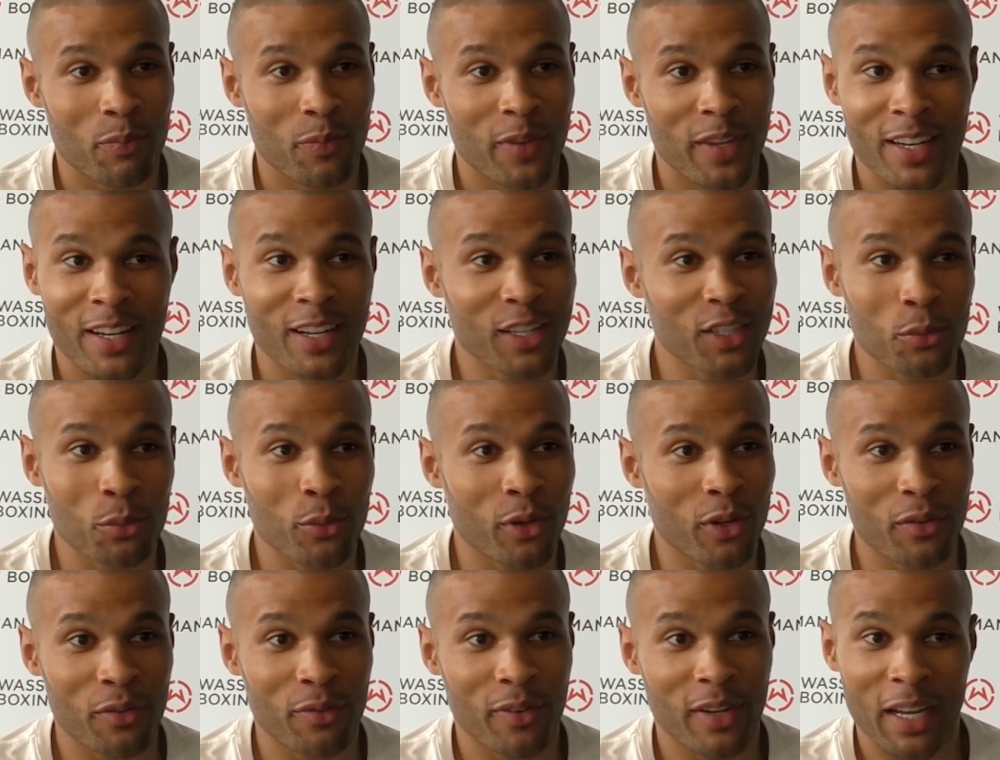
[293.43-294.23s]
he doesn't
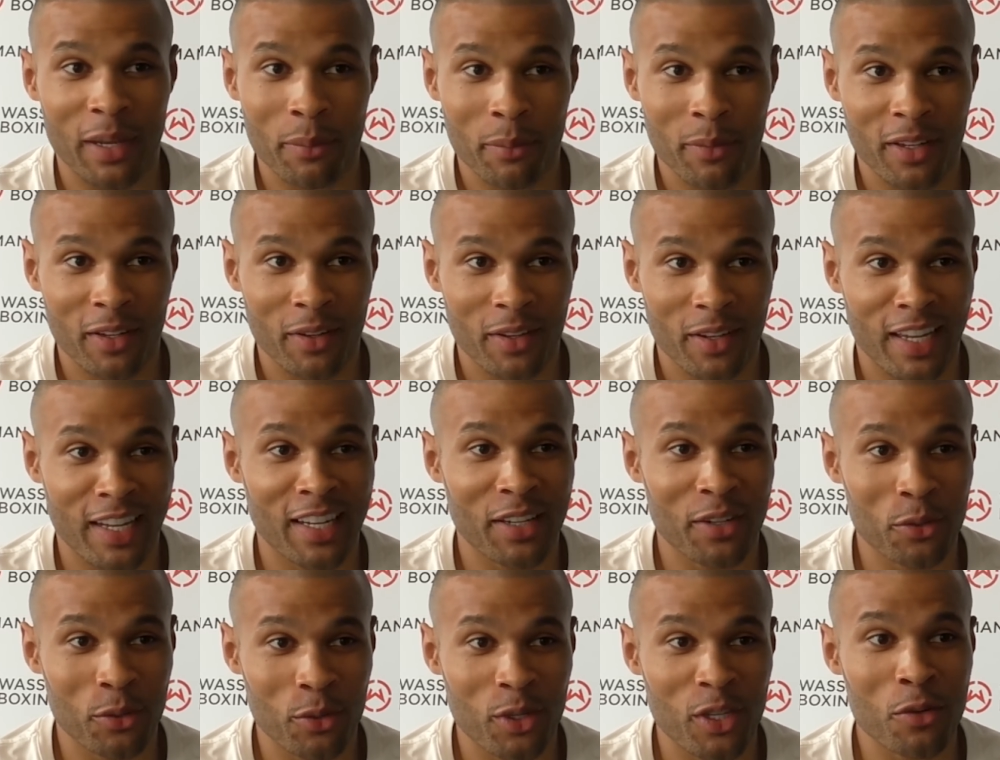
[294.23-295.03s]
want to fight me, and
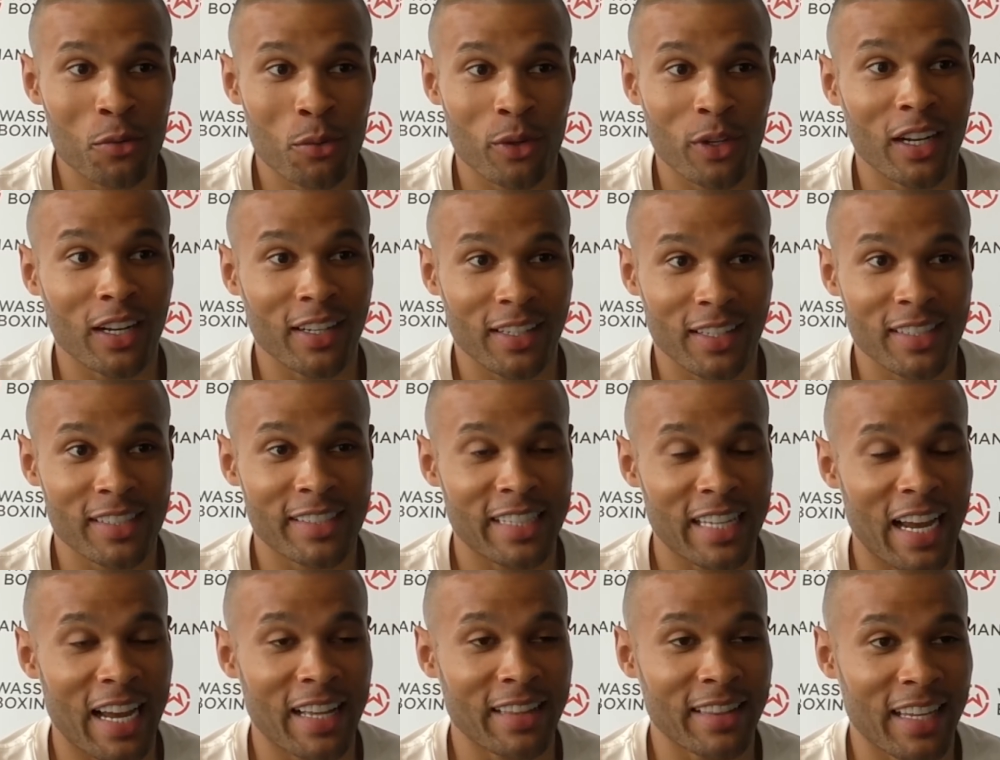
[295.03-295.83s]
he, he will
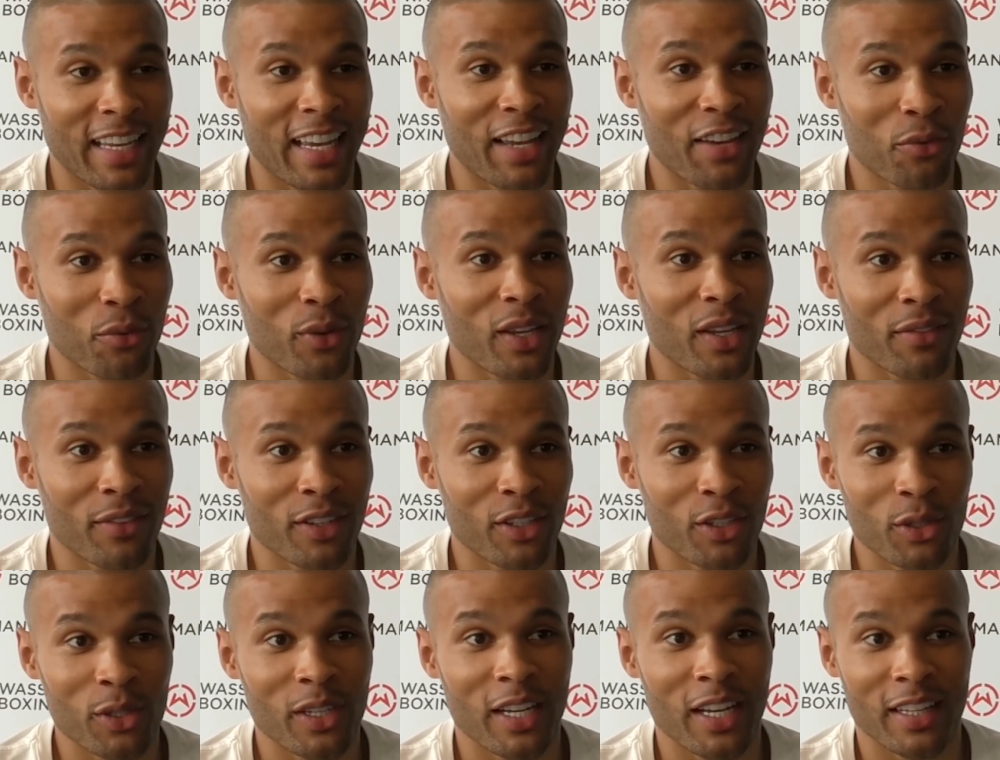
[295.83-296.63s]
understand that if we ever
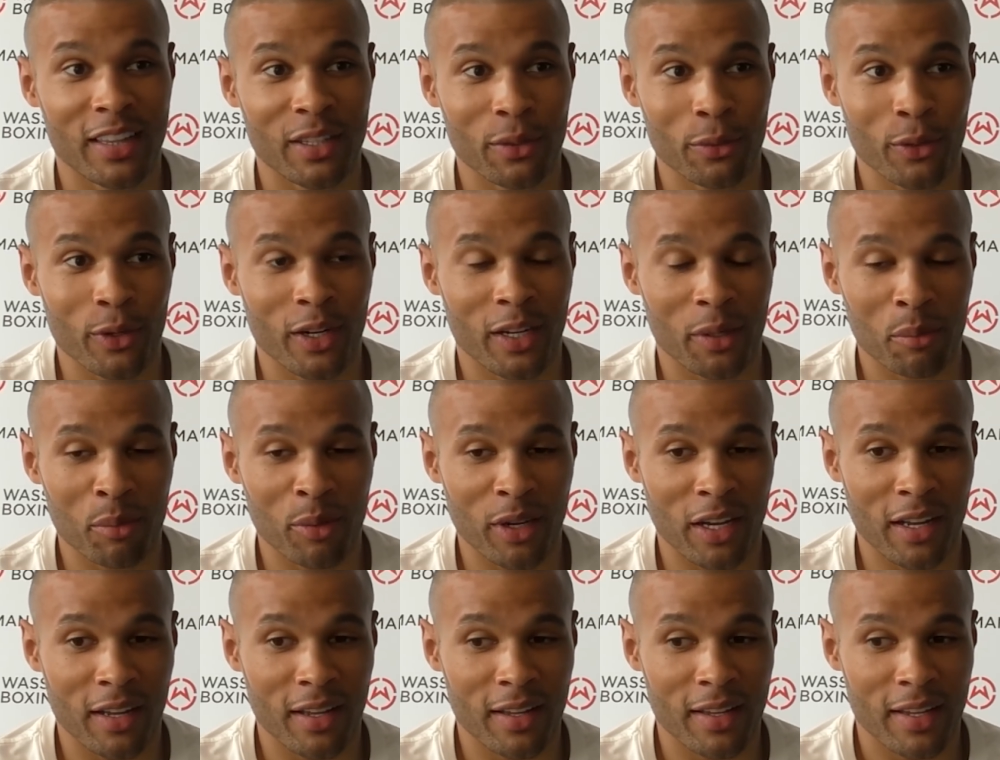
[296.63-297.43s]
do get in the ring.
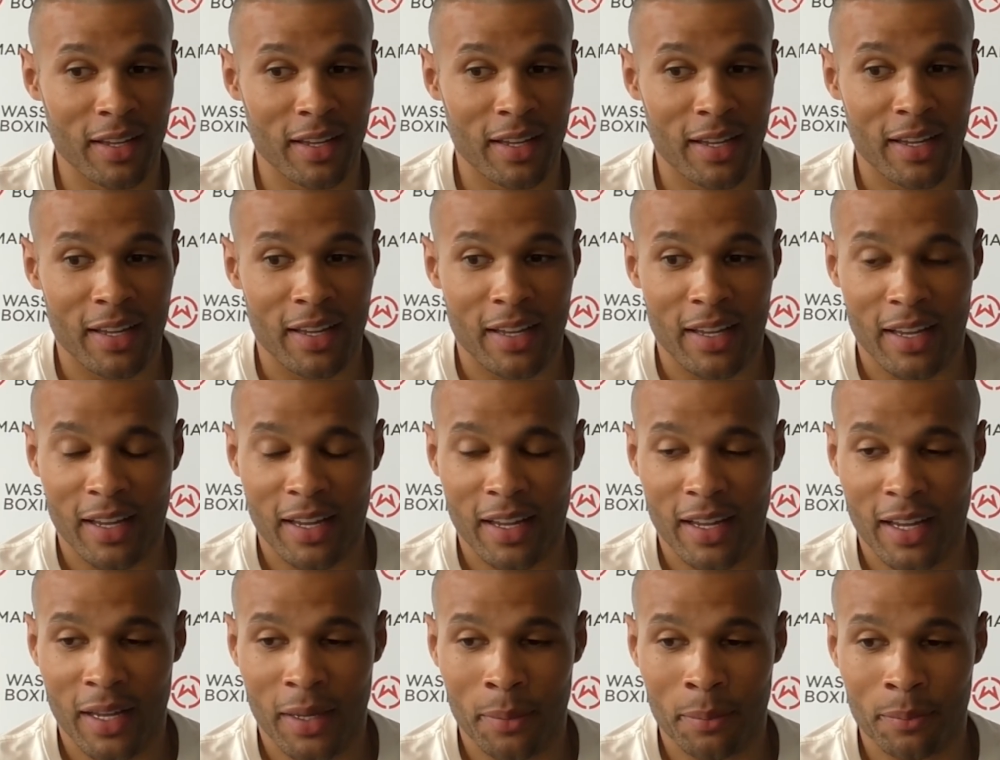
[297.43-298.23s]
But
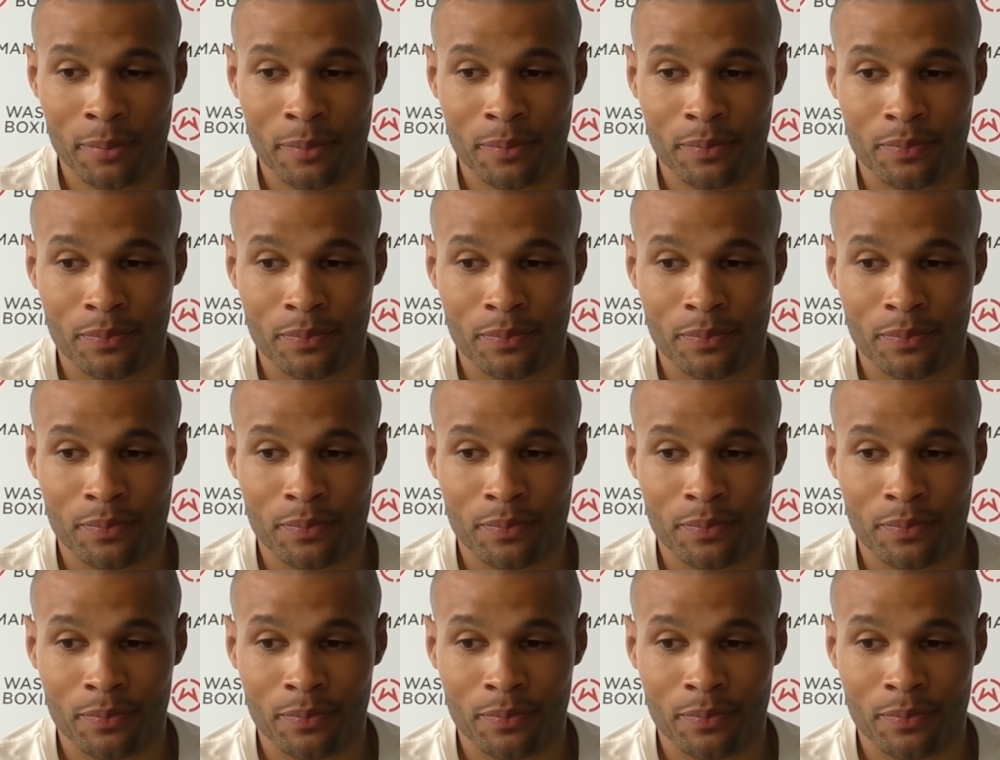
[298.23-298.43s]
um,